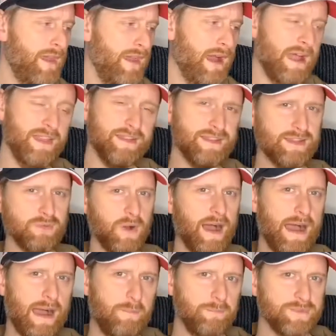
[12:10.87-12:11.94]
And this is what
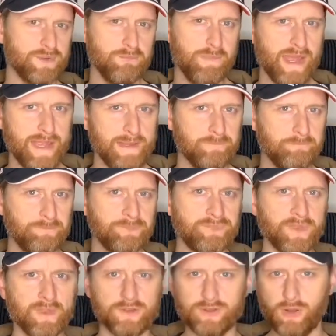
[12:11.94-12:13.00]
happened to me.
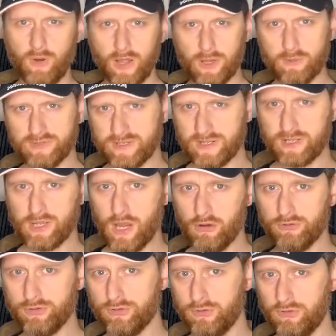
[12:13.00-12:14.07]
So I was in a
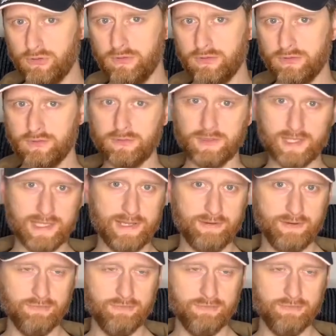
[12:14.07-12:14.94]
corridor clearing